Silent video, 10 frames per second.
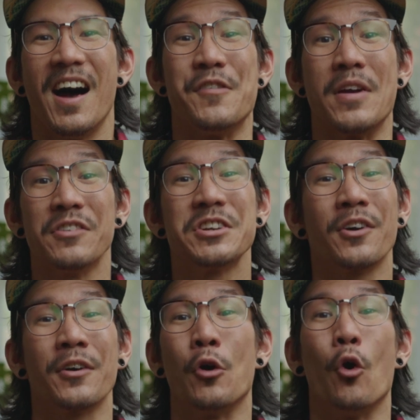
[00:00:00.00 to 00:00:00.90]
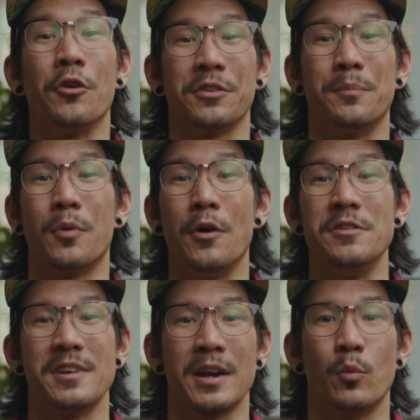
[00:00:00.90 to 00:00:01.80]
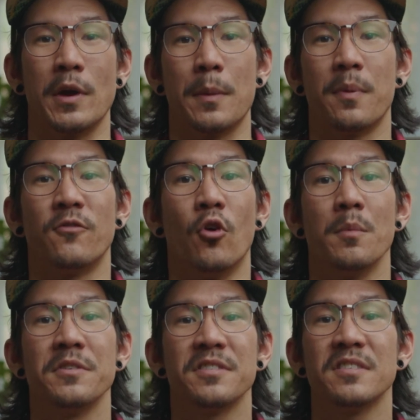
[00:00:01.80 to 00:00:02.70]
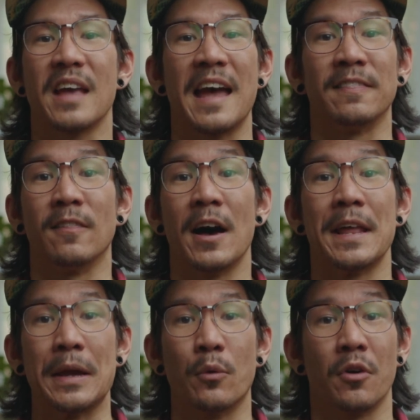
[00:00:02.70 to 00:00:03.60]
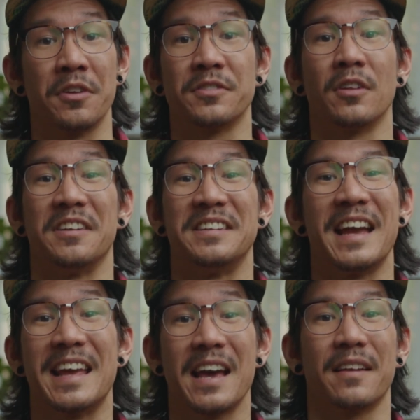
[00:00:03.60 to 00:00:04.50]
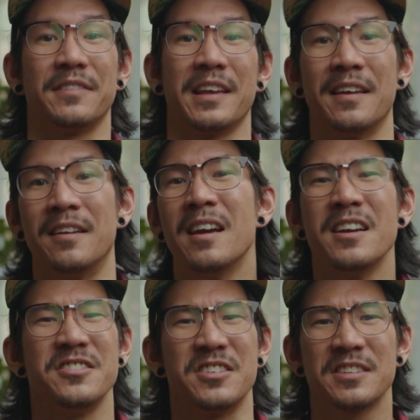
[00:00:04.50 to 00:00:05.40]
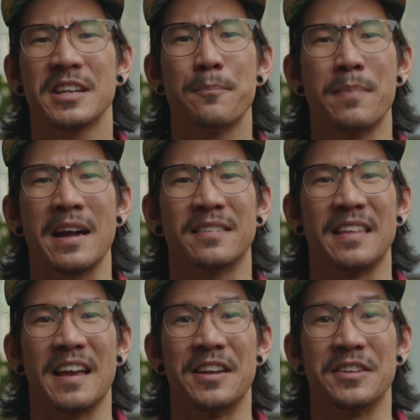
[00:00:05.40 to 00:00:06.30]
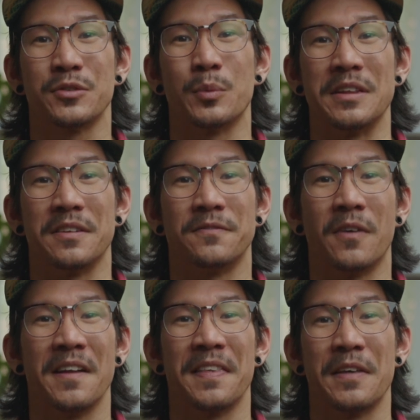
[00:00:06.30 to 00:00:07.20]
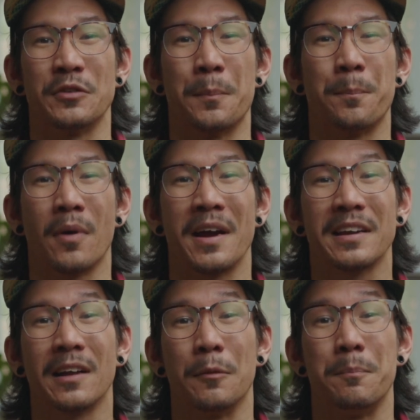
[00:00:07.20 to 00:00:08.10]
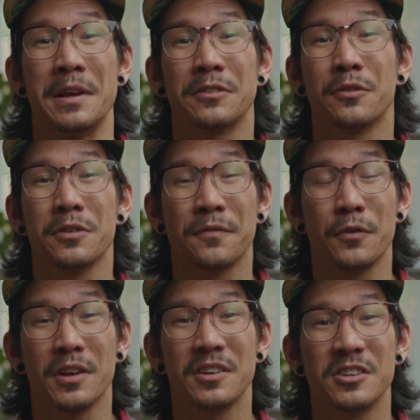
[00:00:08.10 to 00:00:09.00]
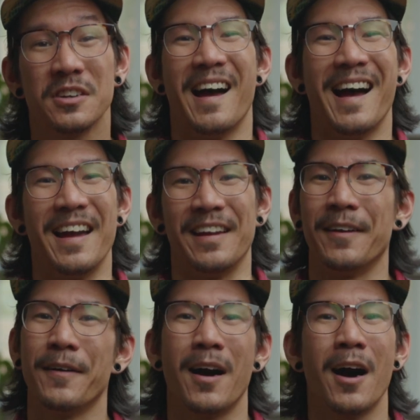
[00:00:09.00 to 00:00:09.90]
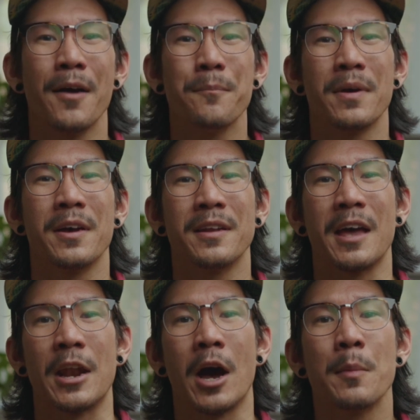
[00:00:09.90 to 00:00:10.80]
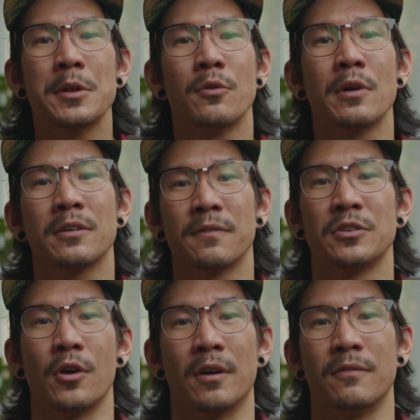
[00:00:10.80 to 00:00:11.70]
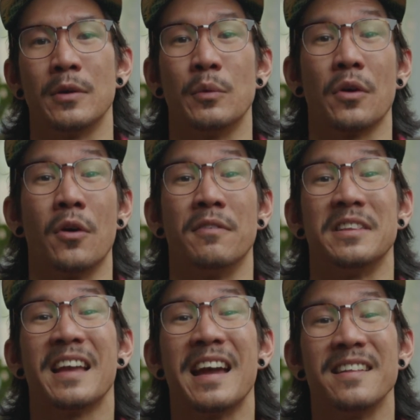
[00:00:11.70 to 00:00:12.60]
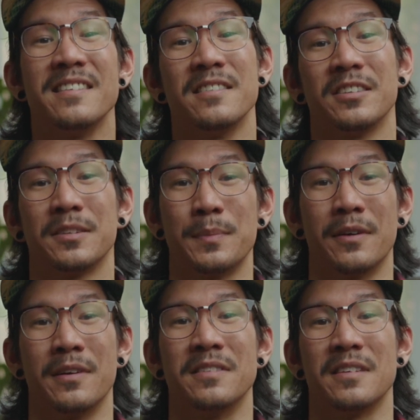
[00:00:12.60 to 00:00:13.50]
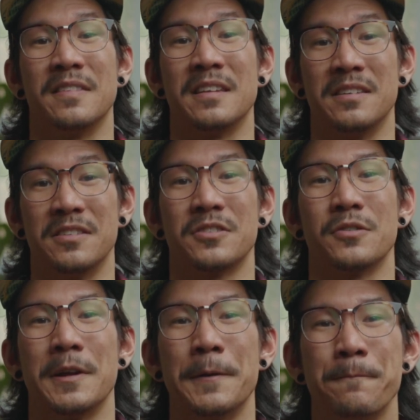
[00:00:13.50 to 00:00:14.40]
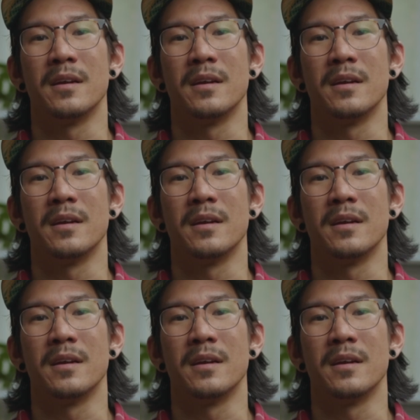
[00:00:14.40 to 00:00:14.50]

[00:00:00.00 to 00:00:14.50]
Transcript: Have you ever shot an awesome project where the performances and lighting were a solid 10 out of 10 just to get back to the edit suite to find that there was a bright colored pixel on your footage? Hey, I'm Ben and I'm a director of photography with over 10 years experience in the industry.